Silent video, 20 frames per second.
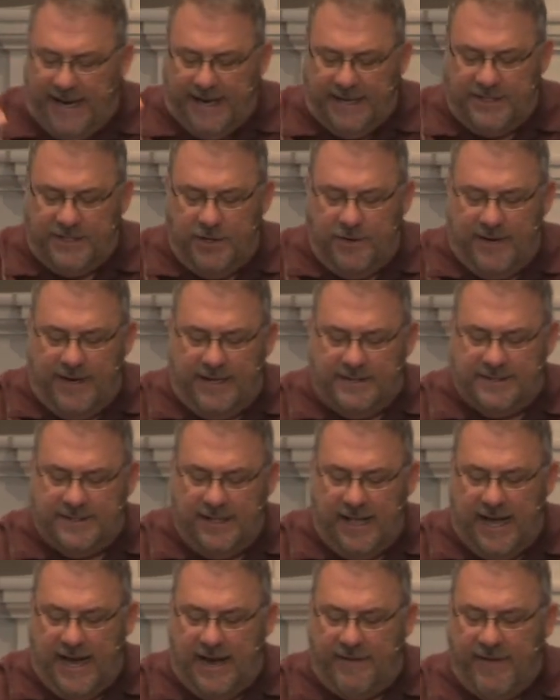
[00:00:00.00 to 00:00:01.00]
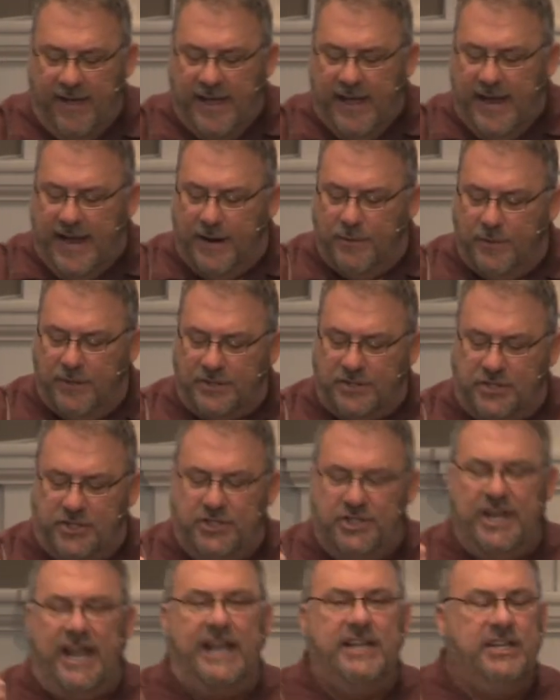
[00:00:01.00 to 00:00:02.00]
into his life. It was
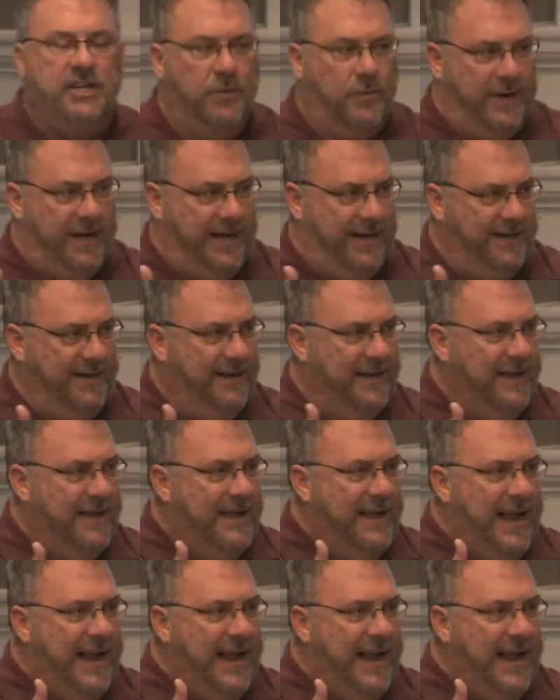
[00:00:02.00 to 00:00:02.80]
genuine.